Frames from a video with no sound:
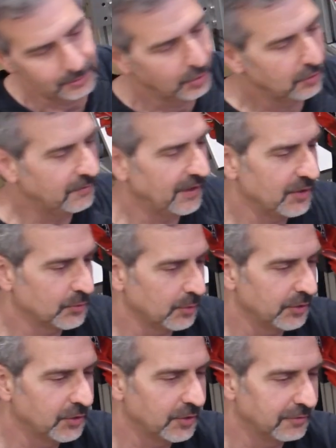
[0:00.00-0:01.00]
profiles
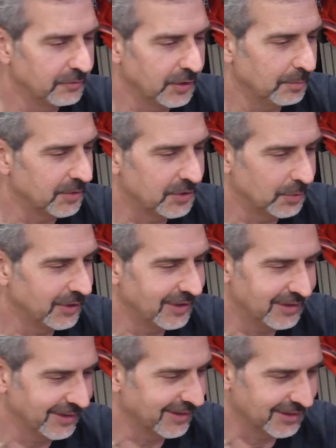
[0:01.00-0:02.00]
where you could flip
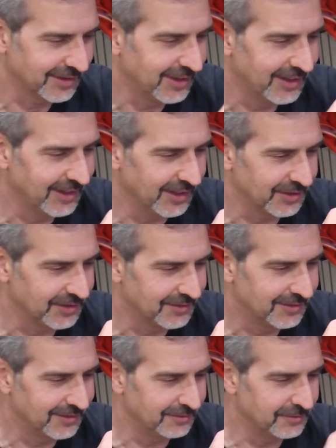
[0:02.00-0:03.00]
between like a
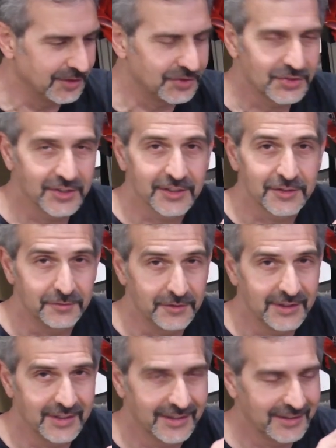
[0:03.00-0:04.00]
V6,
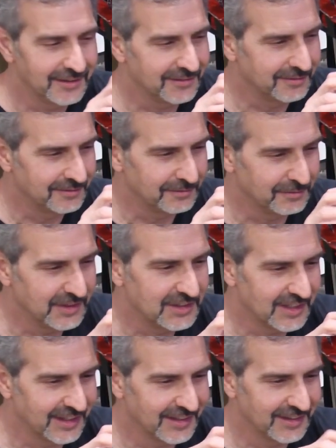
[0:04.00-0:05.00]
V8,
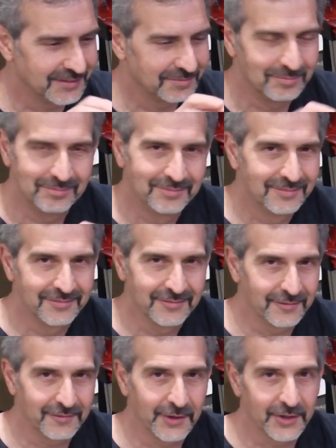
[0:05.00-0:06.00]
V10,
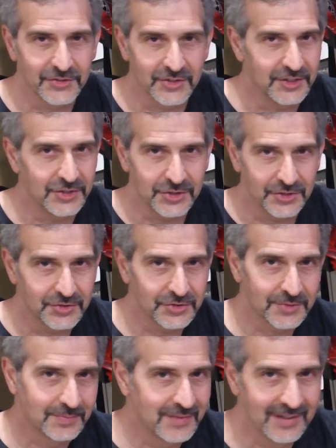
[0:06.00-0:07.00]
various
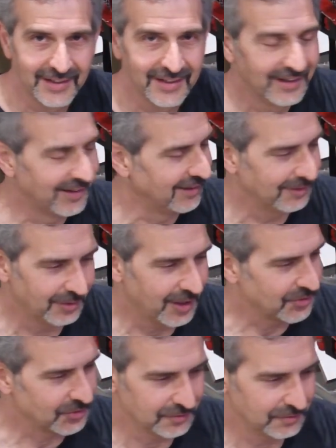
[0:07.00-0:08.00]
engines,
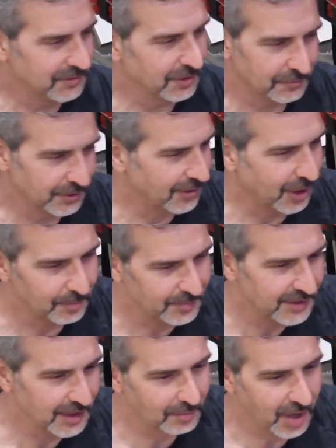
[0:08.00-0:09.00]
lots of different
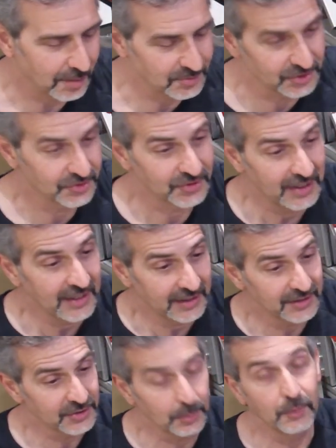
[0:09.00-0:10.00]
RPM options,
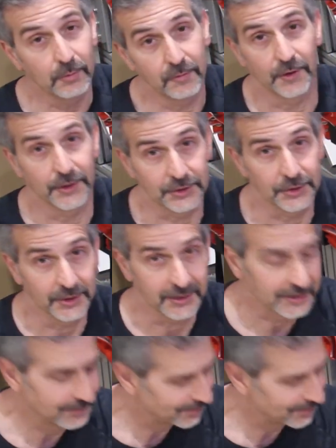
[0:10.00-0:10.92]
and some of them are very good.